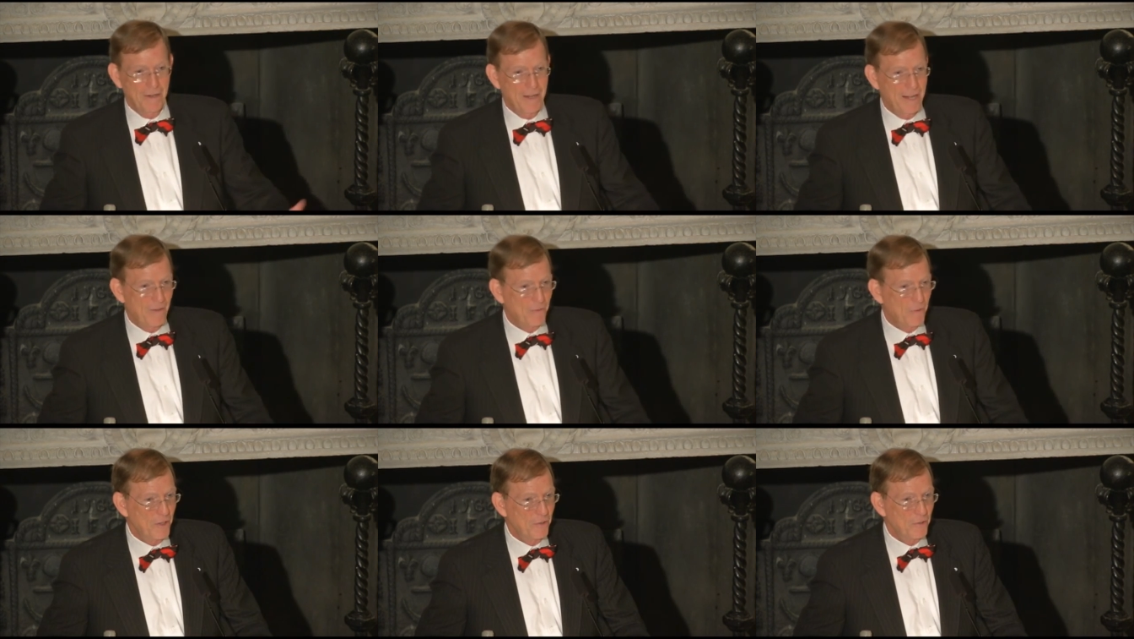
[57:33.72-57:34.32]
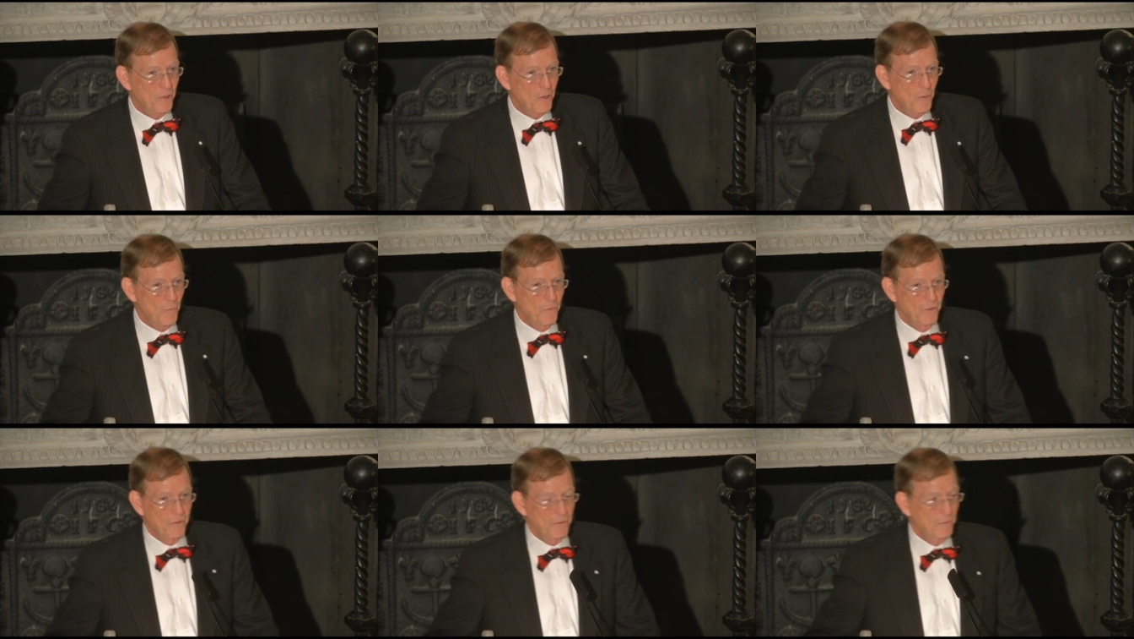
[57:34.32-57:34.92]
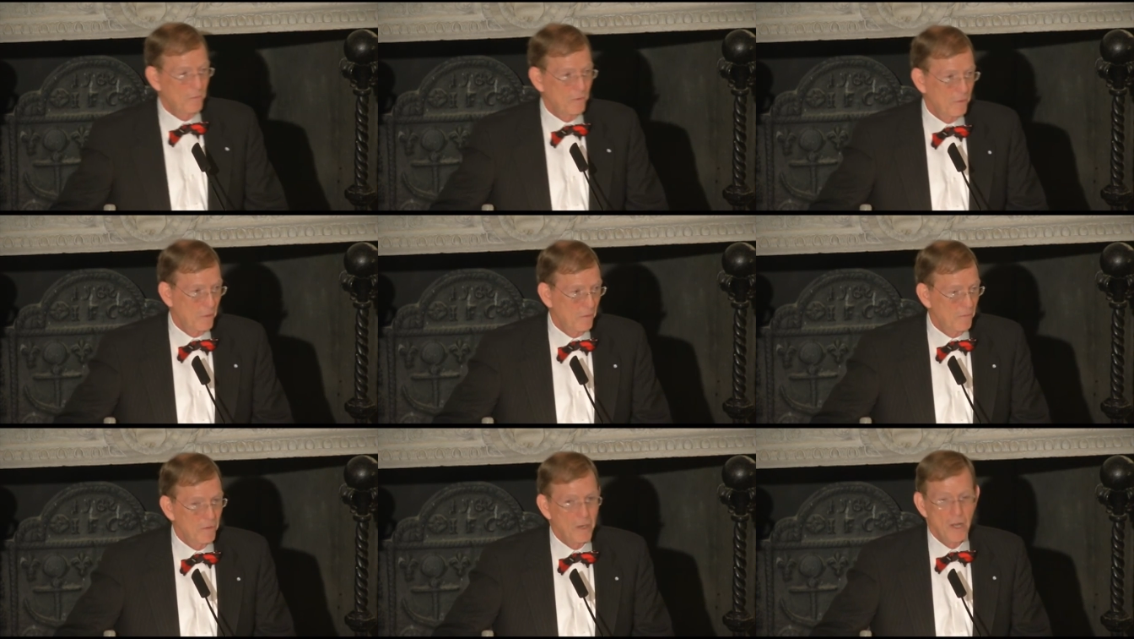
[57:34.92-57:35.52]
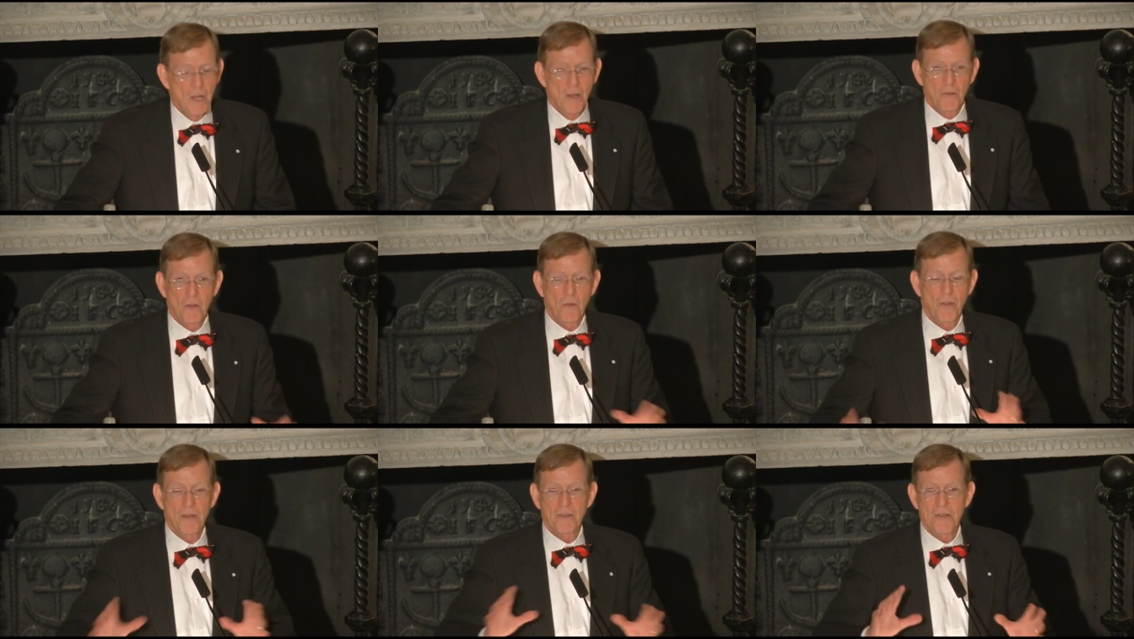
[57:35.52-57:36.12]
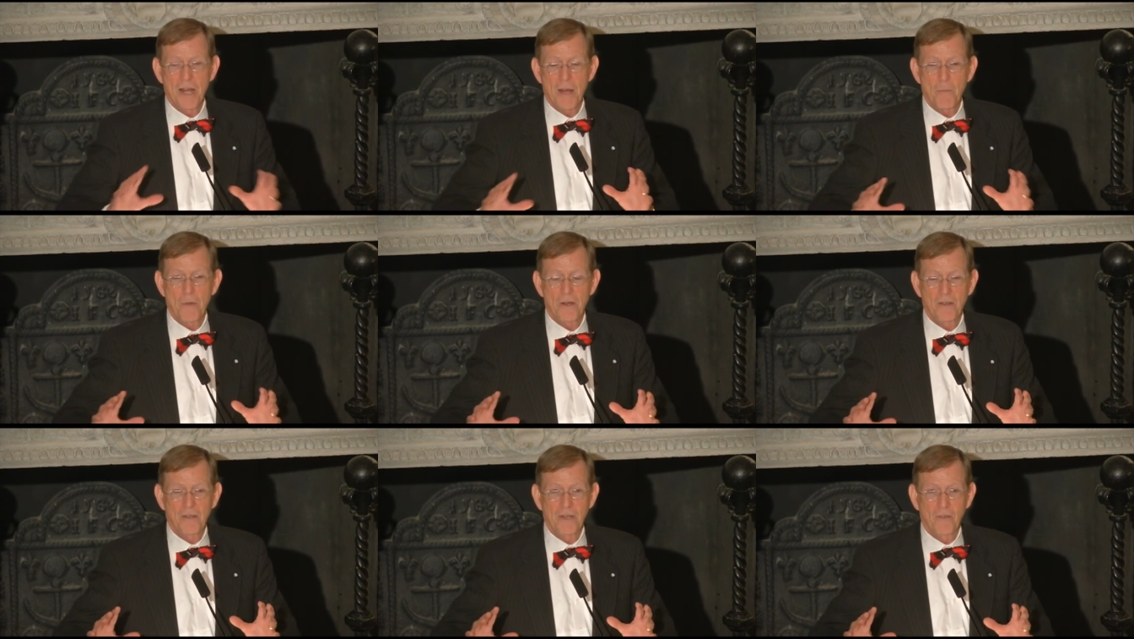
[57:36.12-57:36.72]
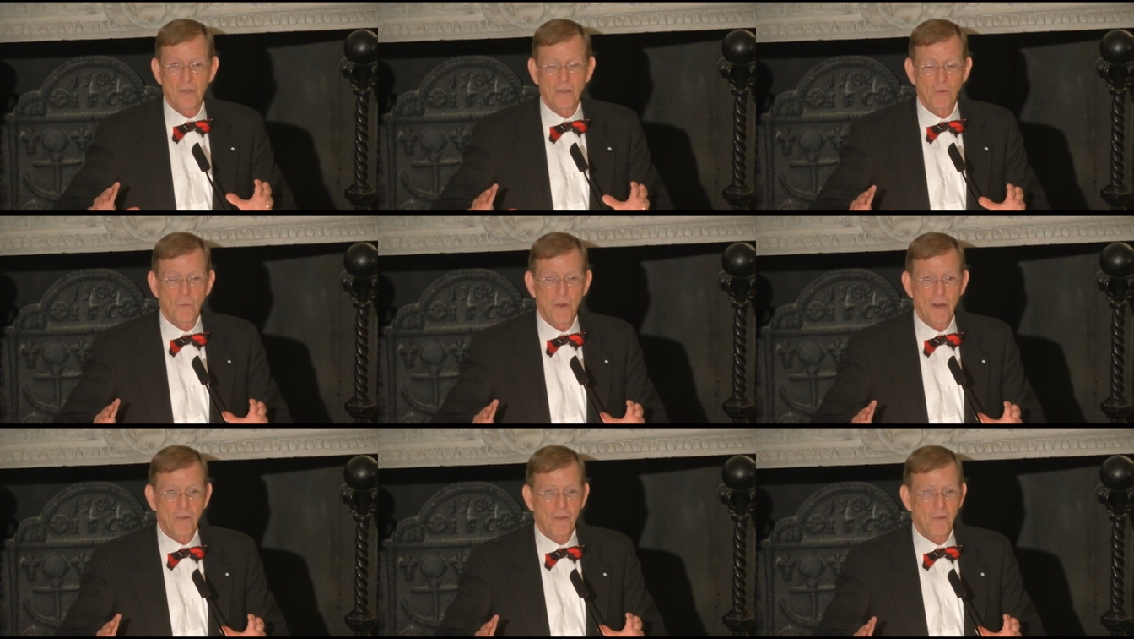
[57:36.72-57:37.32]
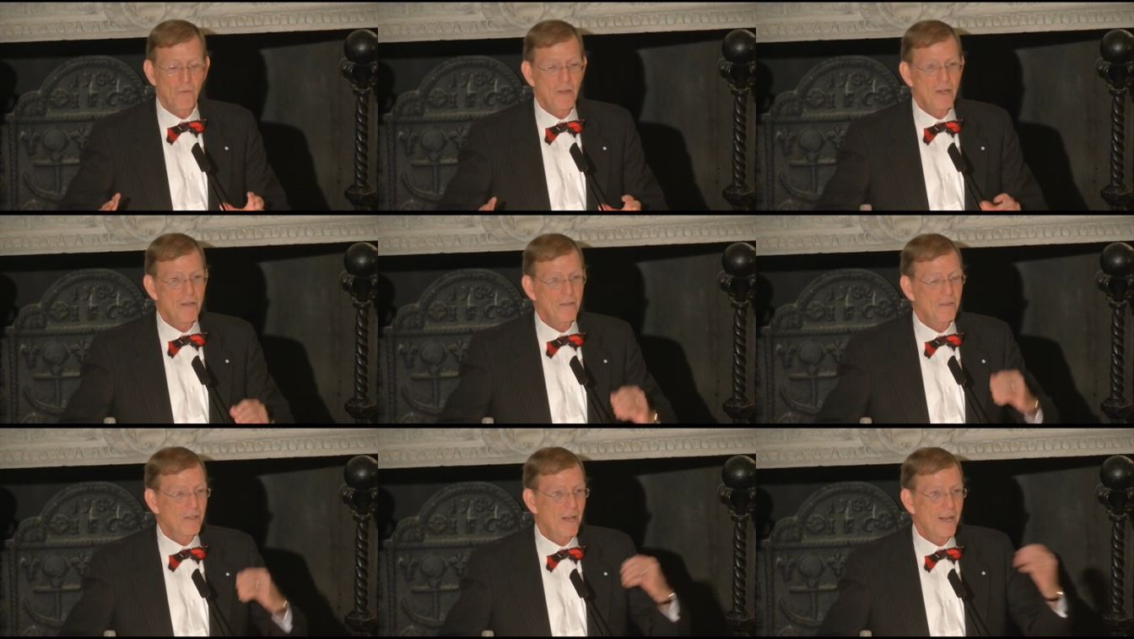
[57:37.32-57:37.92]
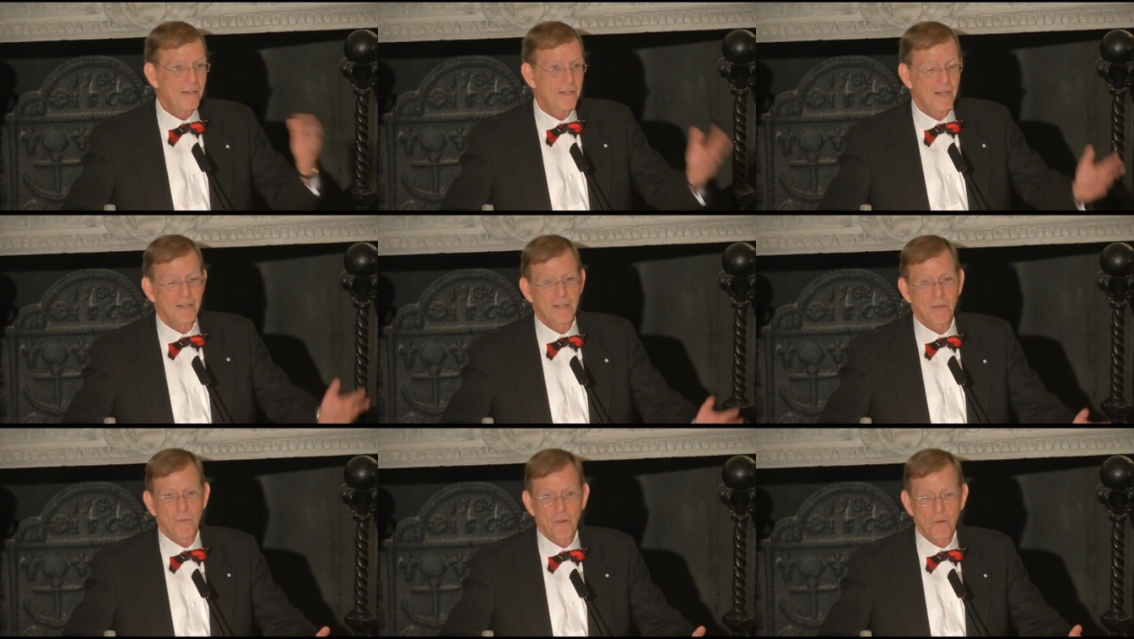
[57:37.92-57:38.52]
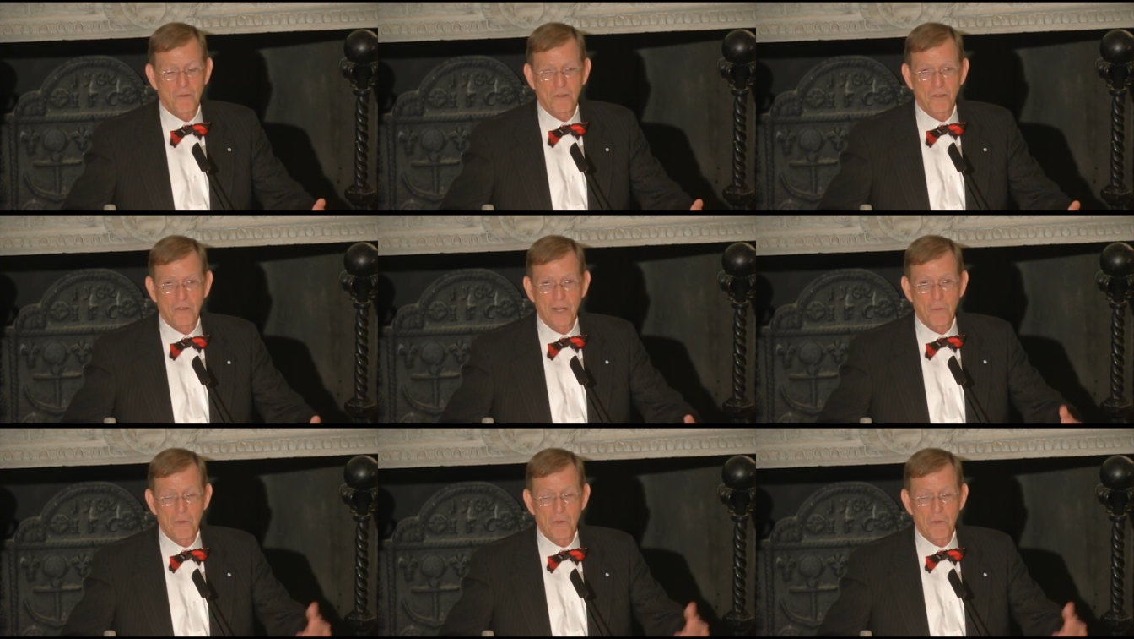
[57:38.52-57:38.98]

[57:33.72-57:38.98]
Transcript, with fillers: after his term was, was over. So there's not much in the way of civilians contacting folks and say,